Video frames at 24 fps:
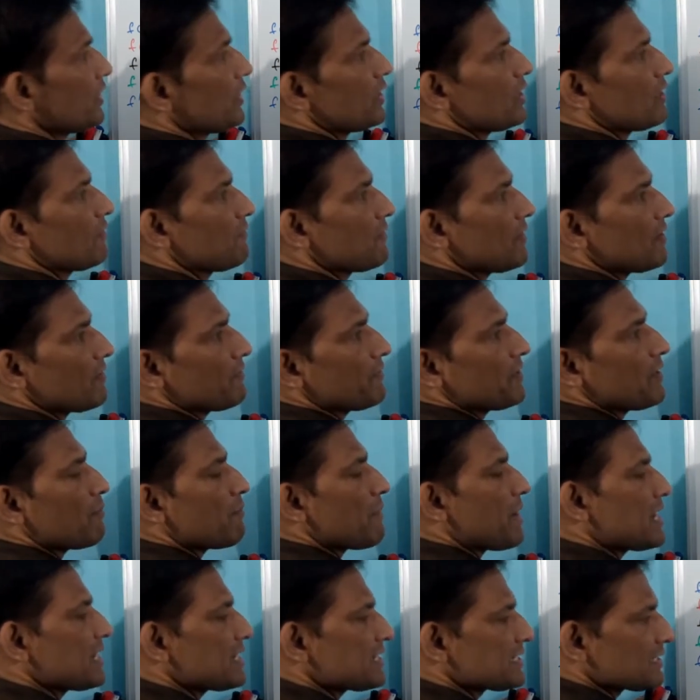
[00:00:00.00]
f of a
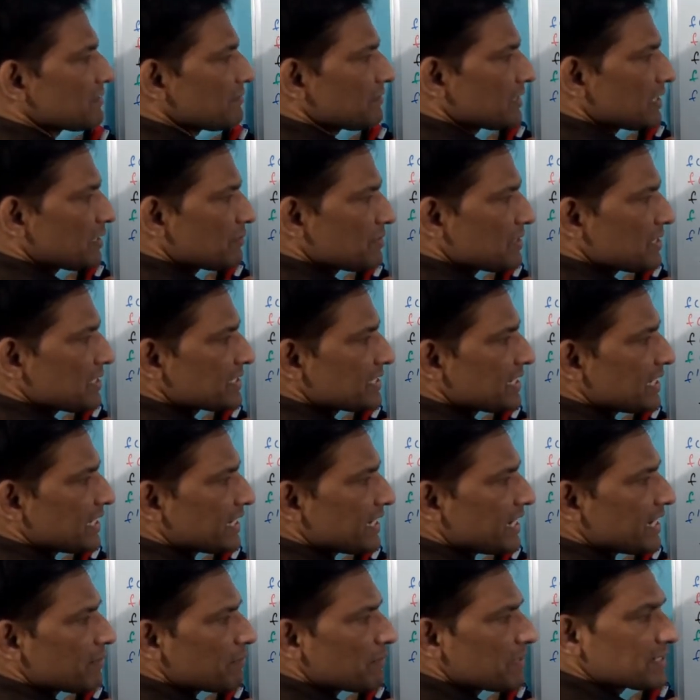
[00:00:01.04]
minus 7. That means shall I
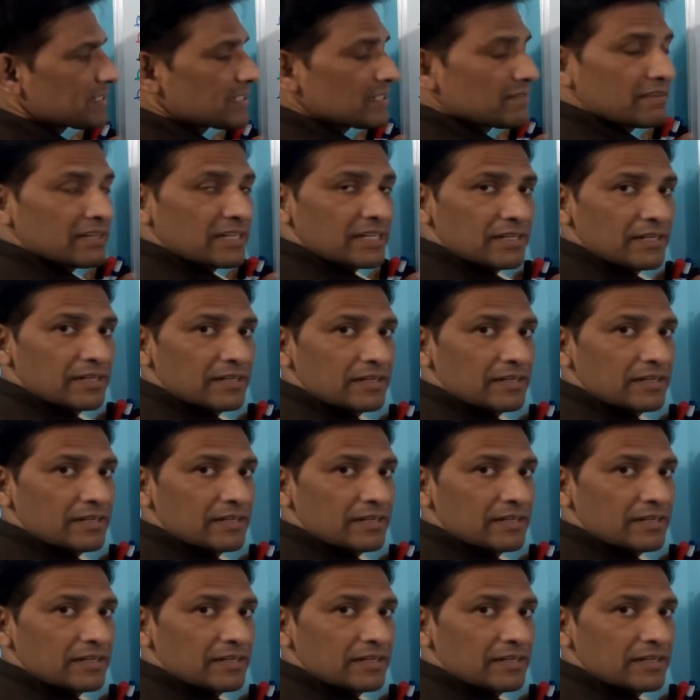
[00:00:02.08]
write plus 7?